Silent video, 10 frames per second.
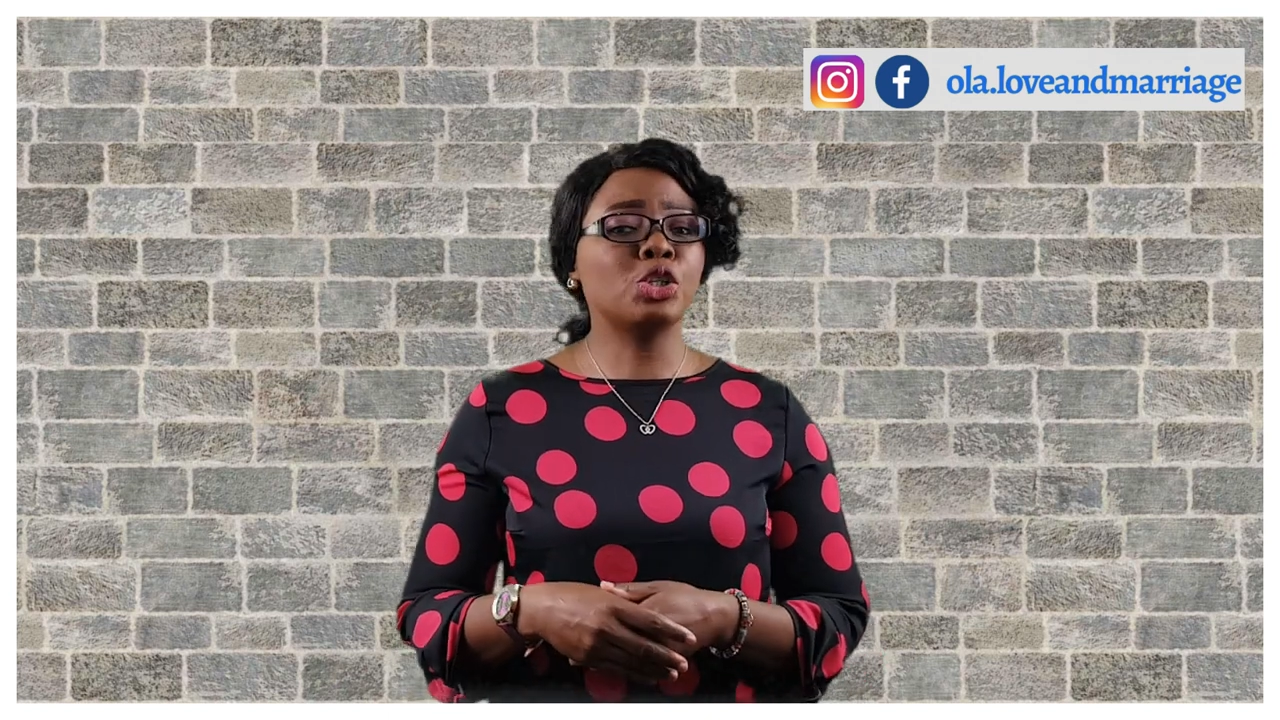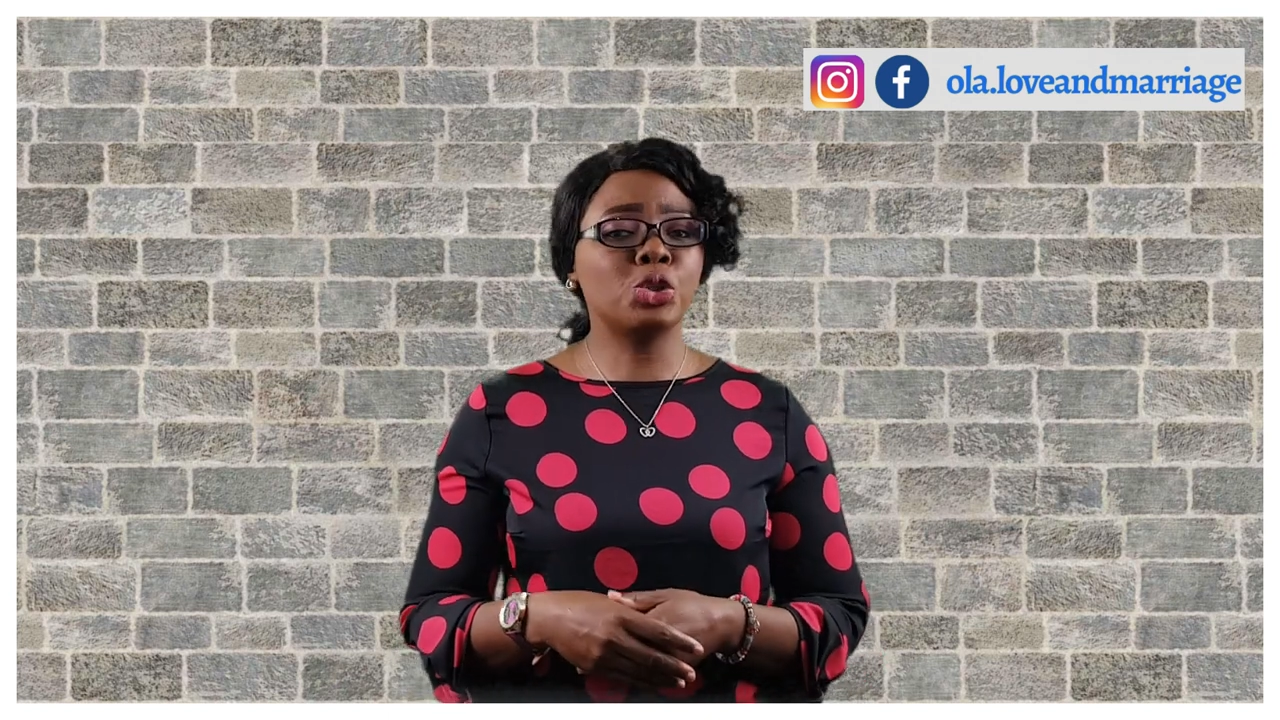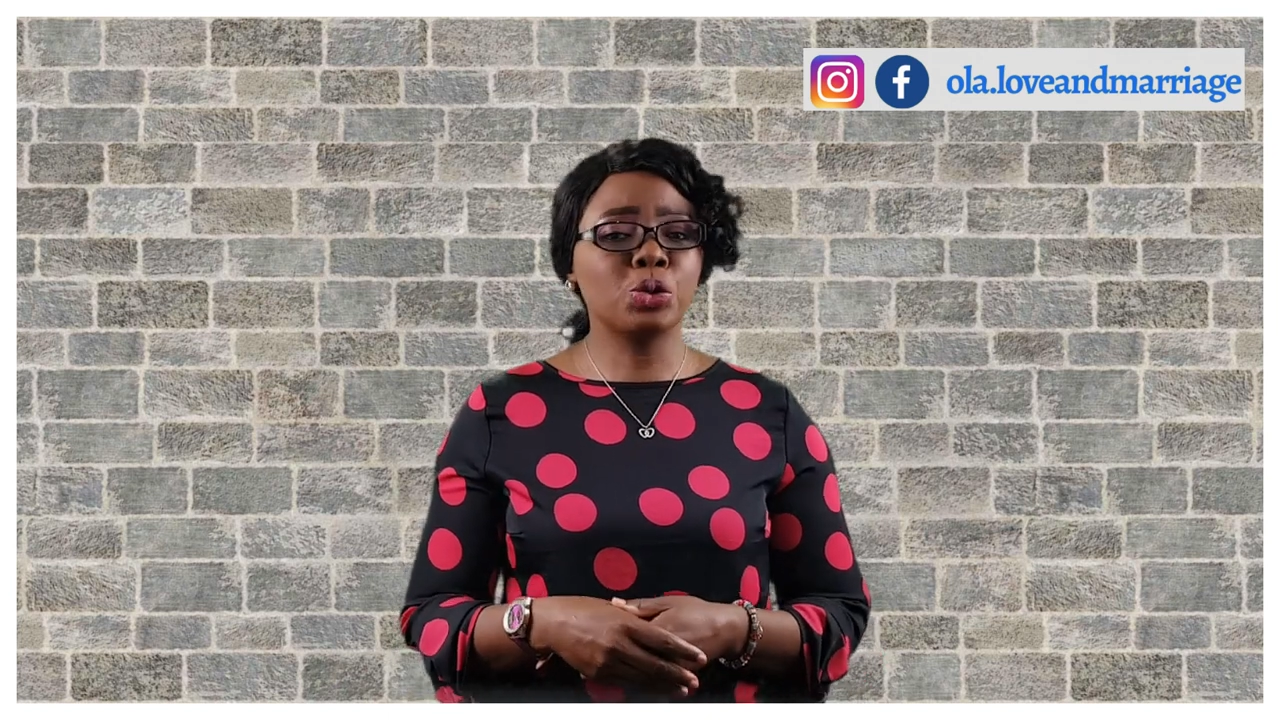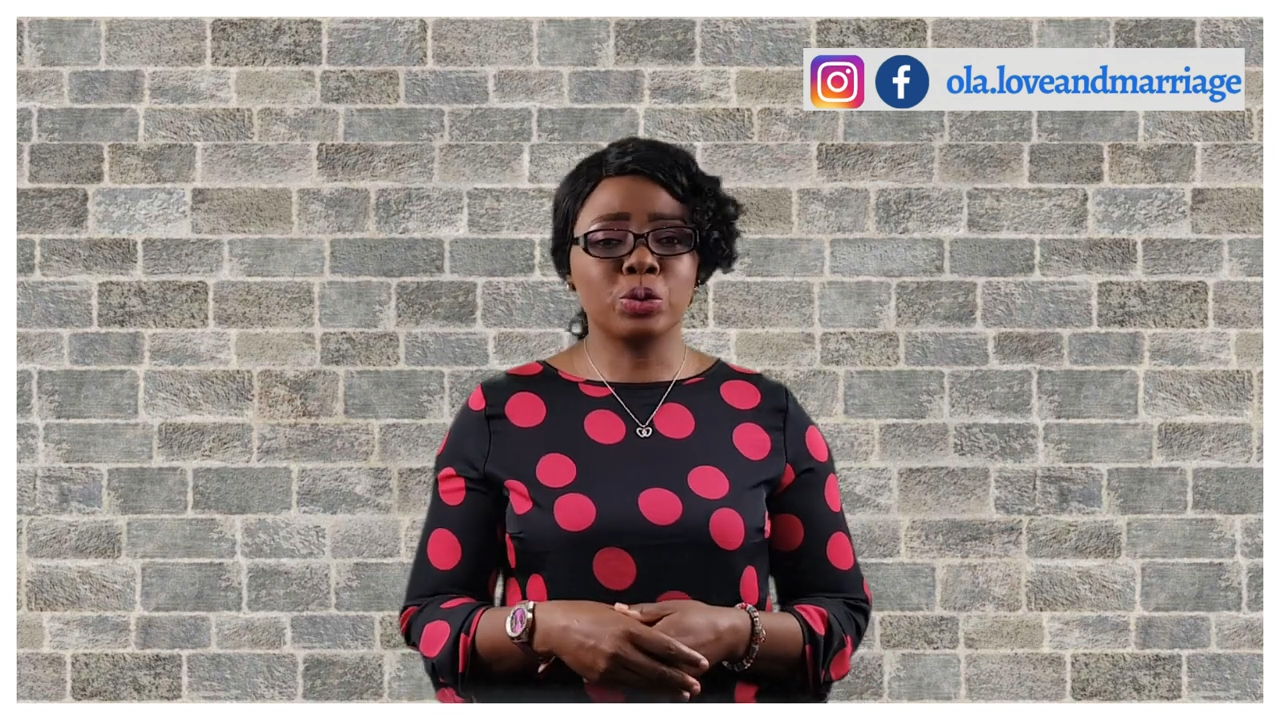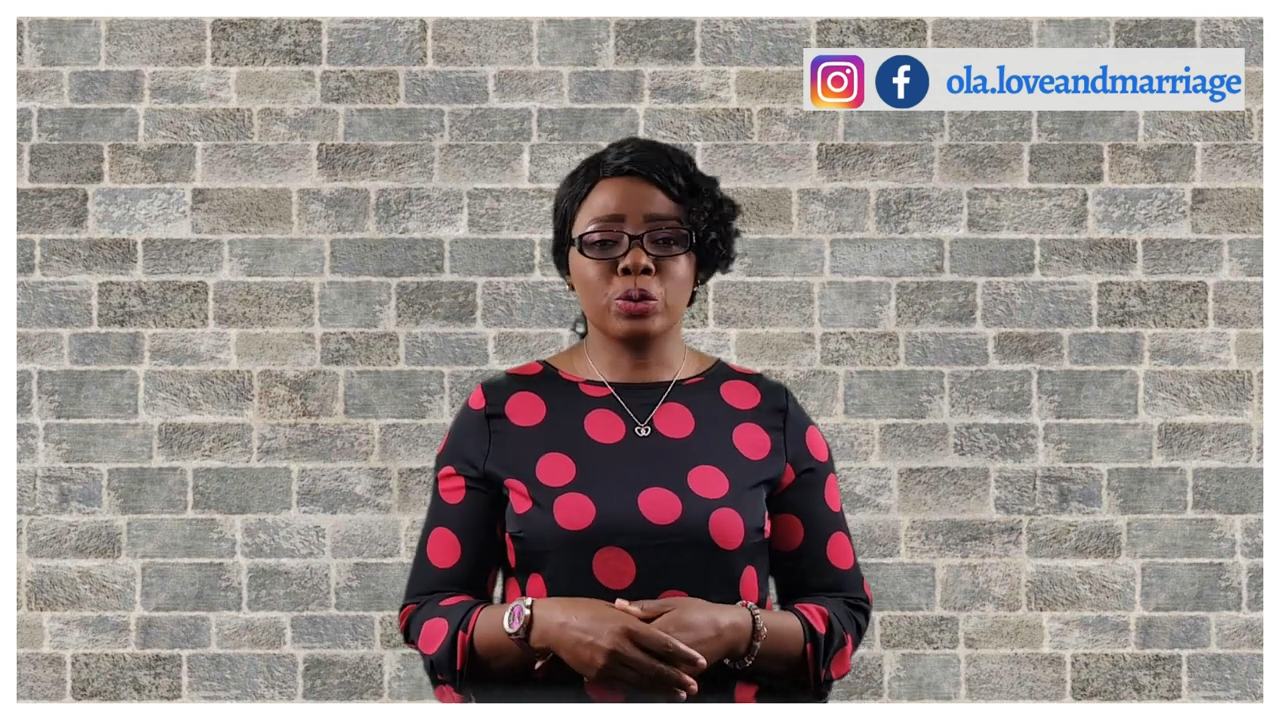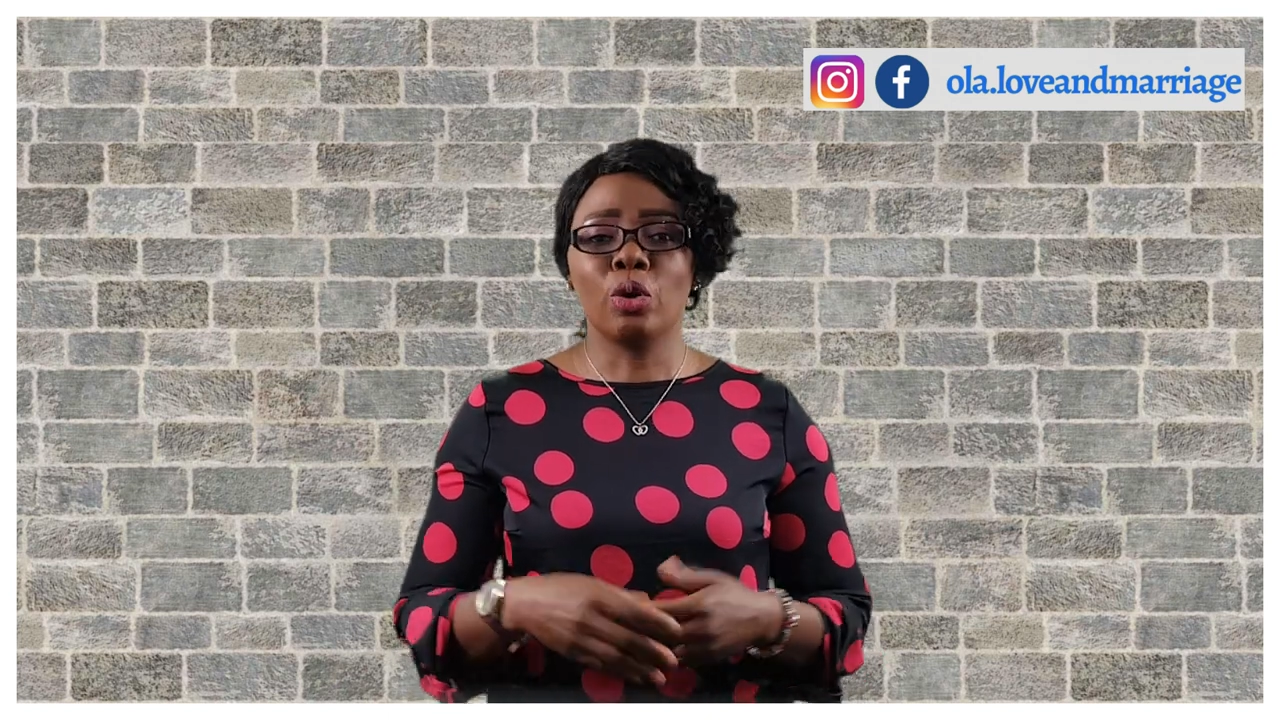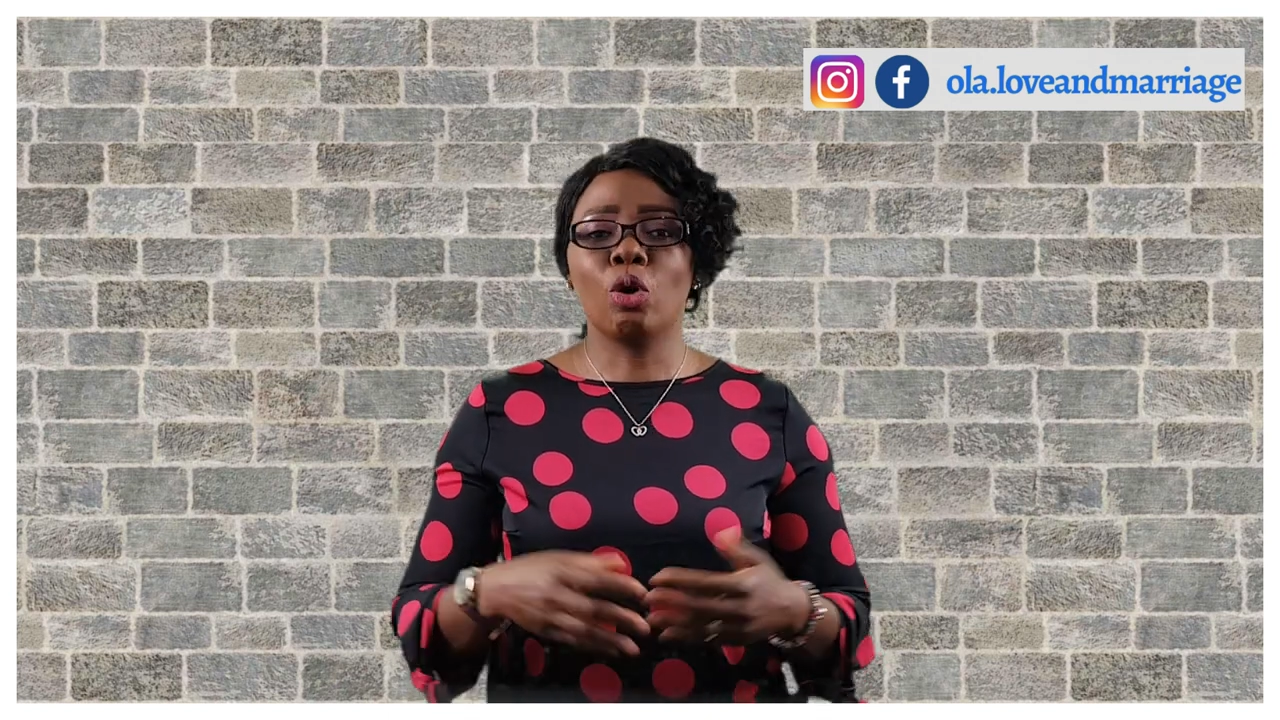sure